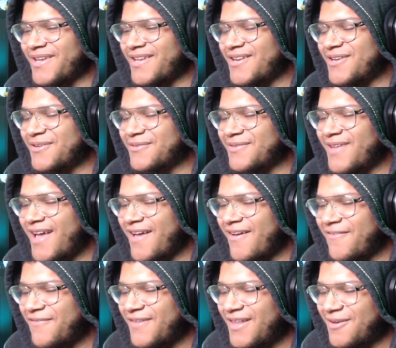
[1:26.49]
You know, I,
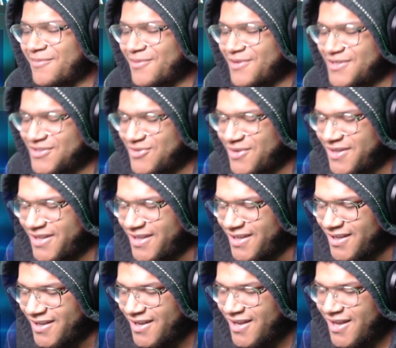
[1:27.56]
I, feel like I'm gonna enjoy
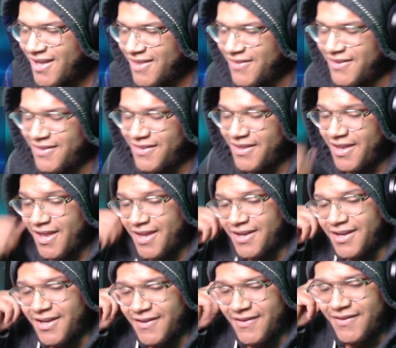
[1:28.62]
the the the
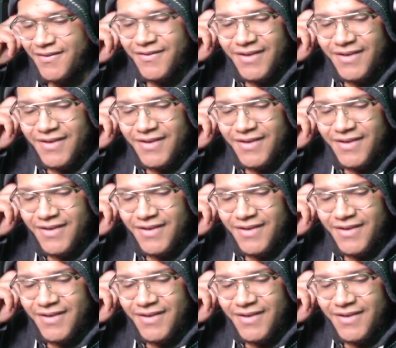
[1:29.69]
ending,